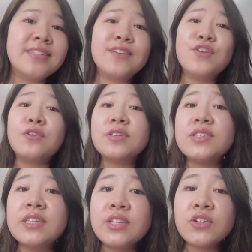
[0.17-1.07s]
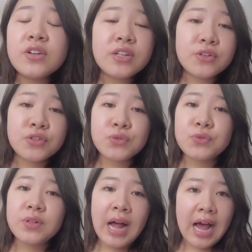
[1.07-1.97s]
if your senior in your
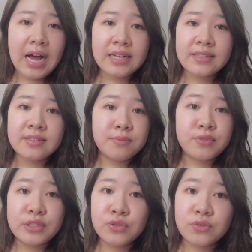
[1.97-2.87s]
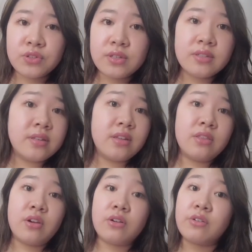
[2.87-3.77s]
school has some resources in
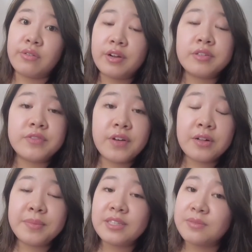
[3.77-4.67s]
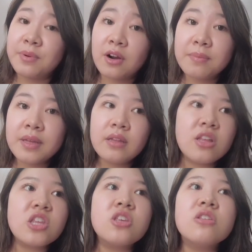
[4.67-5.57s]
their career development department,
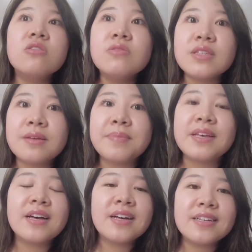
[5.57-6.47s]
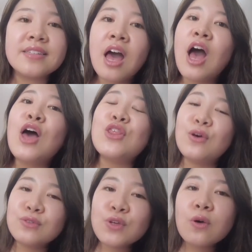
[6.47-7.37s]
use it because
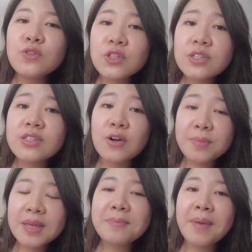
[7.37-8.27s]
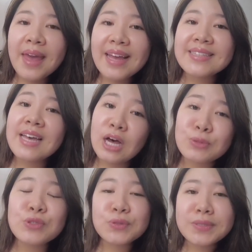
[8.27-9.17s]
those coaches are being paid to
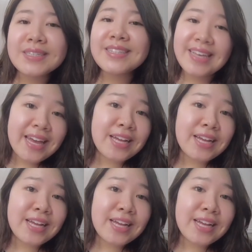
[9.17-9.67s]
help students get a